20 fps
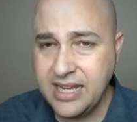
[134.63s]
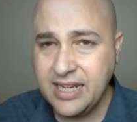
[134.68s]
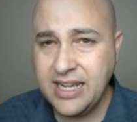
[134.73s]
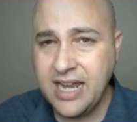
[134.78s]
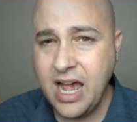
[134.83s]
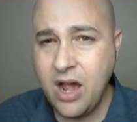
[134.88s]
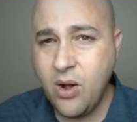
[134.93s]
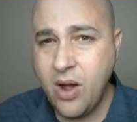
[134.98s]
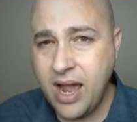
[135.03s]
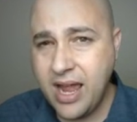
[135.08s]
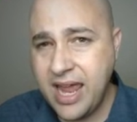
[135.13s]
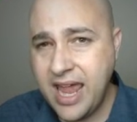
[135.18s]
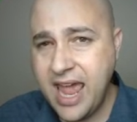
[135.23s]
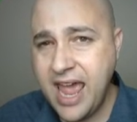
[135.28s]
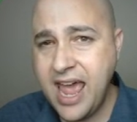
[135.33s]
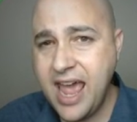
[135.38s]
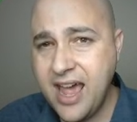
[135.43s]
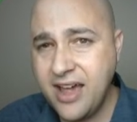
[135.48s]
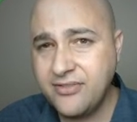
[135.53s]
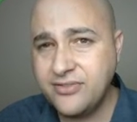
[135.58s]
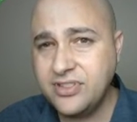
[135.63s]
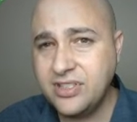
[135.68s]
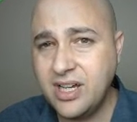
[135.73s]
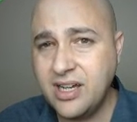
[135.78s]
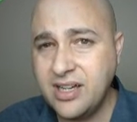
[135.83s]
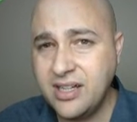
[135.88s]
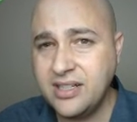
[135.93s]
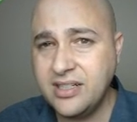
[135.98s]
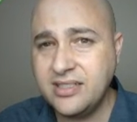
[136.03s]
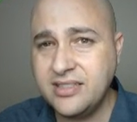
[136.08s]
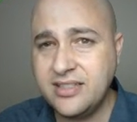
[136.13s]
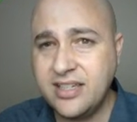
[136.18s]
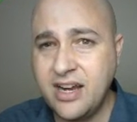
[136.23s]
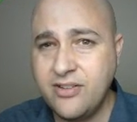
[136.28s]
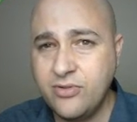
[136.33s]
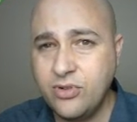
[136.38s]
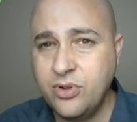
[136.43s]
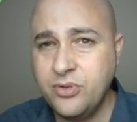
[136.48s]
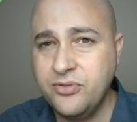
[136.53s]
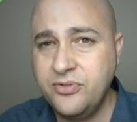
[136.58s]
Now, I have done
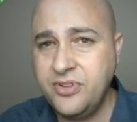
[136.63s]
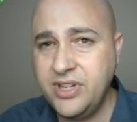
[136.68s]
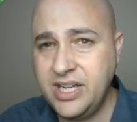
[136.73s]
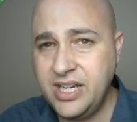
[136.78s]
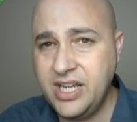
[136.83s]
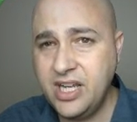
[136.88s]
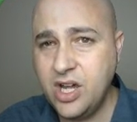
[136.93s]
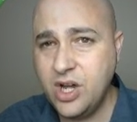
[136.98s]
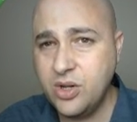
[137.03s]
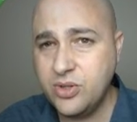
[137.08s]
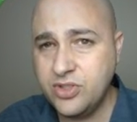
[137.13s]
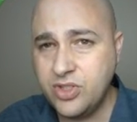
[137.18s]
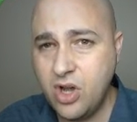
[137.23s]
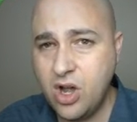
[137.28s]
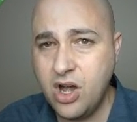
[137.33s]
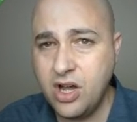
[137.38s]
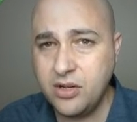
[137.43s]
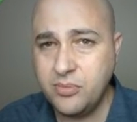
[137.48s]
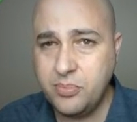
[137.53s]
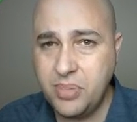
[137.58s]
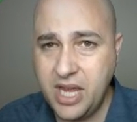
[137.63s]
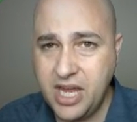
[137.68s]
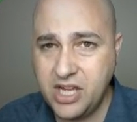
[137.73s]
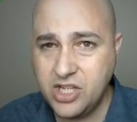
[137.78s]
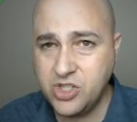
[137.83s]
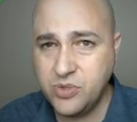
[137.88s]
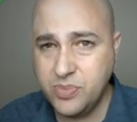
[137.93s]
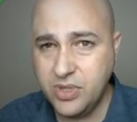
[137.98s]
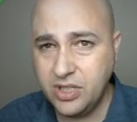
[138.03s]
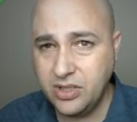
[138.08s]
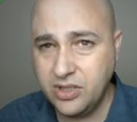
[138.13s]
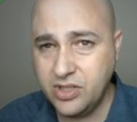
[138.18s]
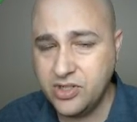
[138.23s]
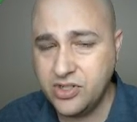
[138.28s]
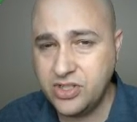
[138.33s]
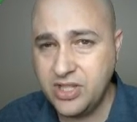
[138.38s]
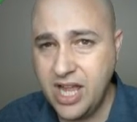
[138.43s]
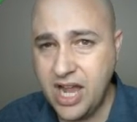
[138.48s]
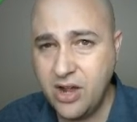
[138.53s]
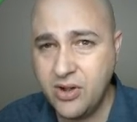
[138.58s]
several videos on page
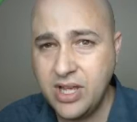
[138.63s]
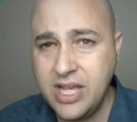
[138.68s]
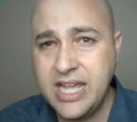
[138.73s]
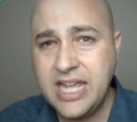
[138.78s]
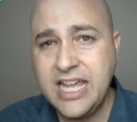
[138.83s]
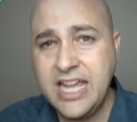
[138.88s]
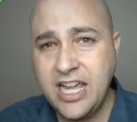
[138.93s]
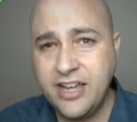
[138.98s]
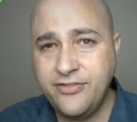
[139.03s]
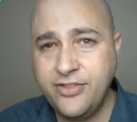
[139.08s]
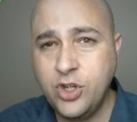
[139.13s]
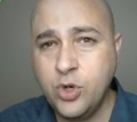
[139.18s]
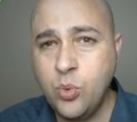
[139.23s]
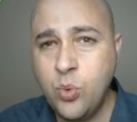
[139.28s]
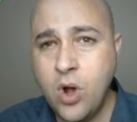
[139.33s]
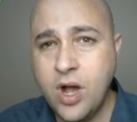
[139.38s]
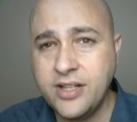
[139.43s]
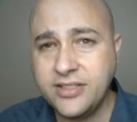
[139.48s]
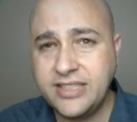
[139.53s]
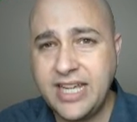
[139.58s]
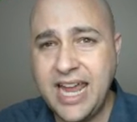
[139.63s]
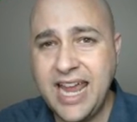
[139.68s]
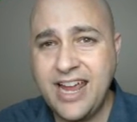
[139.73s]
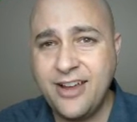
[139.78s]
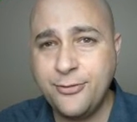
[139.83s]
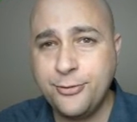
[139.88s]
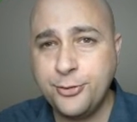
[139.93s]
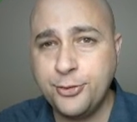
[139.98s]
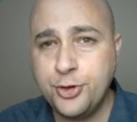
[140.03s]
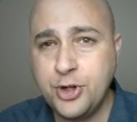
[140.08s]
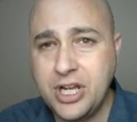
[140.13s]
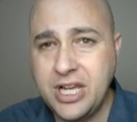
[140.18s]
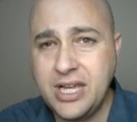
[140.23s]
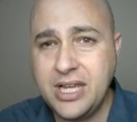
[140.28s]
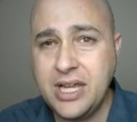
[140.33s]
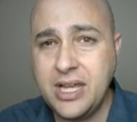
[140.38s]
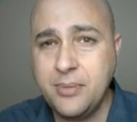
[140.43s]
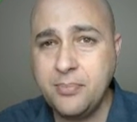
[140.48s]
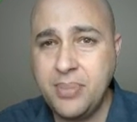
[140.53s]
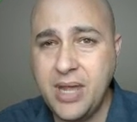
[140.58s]
builders. Now, if you want a
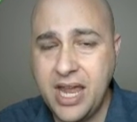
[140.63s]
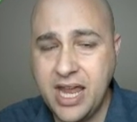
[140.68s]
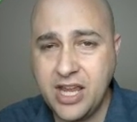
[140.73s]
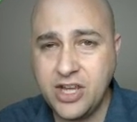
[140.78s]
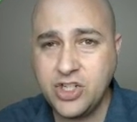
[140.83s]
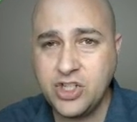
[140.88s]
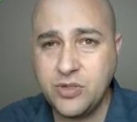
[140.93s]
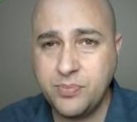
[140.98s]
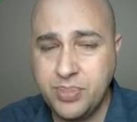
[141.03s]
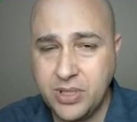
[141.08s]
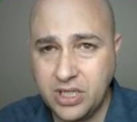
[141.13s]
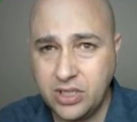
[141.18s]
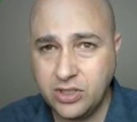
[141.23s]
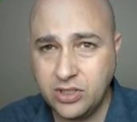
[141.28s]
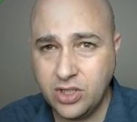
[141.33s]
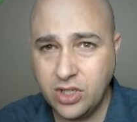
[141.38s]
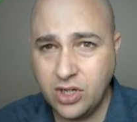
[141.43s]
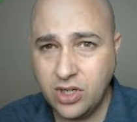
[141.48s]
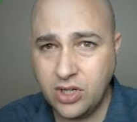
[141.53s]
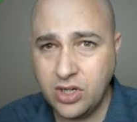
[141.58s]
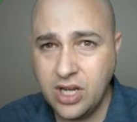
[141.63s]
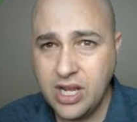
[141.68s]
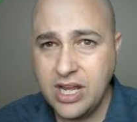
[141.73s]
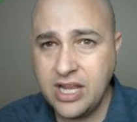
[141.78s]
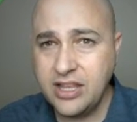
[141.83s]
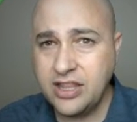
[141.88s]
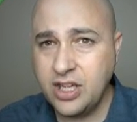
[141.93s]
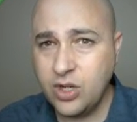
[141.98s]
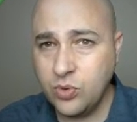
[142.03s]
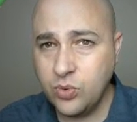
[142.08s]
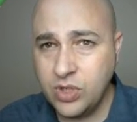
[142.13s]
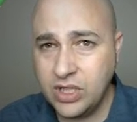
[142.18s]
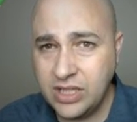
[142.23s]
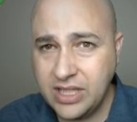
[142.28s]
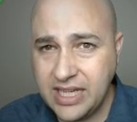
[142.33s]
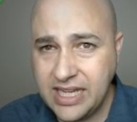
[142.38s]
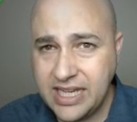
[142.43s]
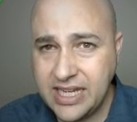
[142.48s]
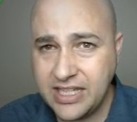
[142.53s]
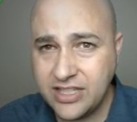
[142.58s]
free page builder, there
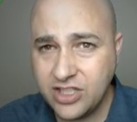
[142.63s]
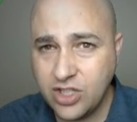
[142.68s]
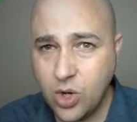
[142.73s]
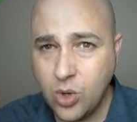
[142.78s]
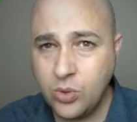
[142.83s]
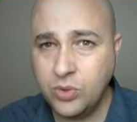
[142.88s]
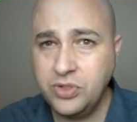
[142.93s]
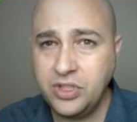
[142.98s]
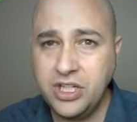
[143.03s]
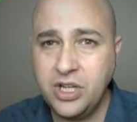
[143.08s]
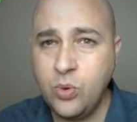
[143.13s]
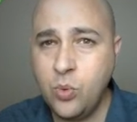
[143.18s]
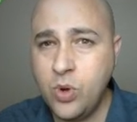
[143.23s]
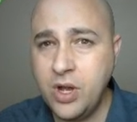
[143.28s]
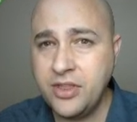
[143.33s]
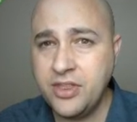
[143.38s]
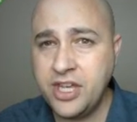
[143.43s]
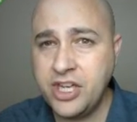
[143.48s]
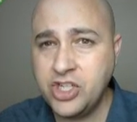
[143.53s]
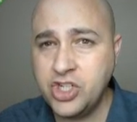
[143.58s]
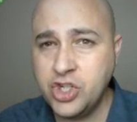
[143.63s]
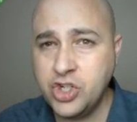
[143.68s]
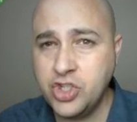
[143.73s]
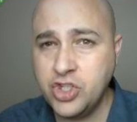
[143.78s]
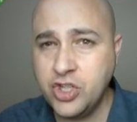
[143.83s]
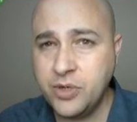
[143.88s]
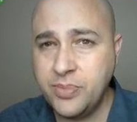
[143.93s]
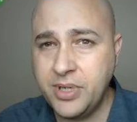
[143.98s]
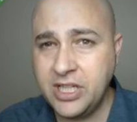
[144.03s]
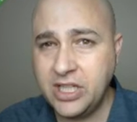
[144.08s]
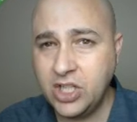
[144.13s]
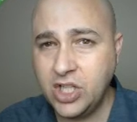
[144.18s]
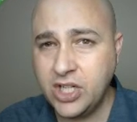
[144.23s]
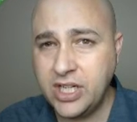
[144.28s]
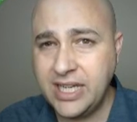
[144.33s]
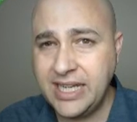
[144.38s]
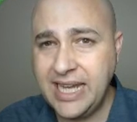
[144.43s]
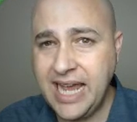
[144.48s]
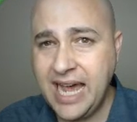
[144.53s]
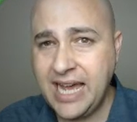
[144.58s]
really is only one that you should be
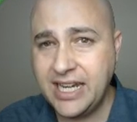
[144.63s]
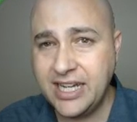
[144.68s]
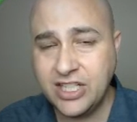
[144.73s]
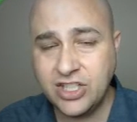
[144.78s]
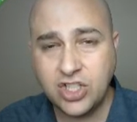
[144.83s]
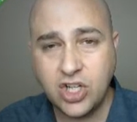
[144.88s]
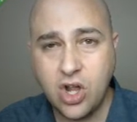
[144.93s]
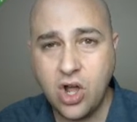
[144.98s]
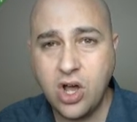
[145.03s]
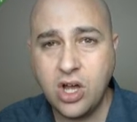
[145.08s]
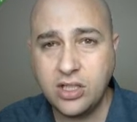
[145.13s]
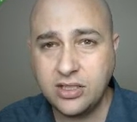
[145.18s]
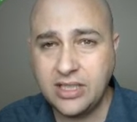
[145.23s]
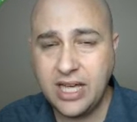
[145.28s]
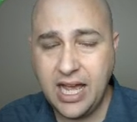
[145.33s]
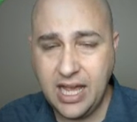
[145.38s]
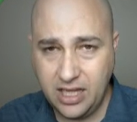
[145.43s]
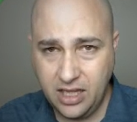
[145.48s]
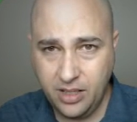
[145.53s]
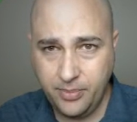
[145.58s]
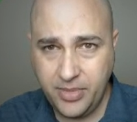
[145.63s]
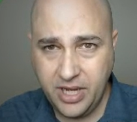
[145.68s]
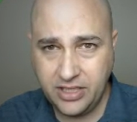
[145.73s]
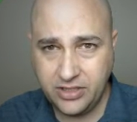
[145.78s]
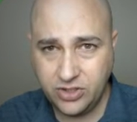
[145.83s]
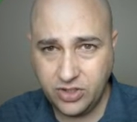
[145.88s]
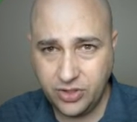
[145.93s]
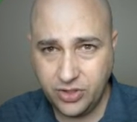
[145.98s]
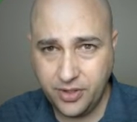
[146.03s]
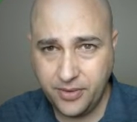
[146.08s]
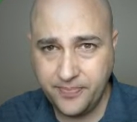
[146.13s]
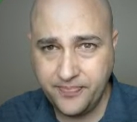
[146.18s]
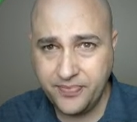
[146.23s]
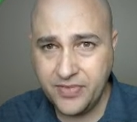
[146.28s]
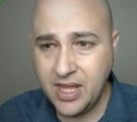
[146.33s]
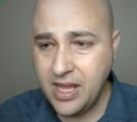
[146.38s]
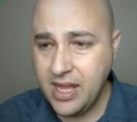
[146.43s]
looking at, and it's called Elementor.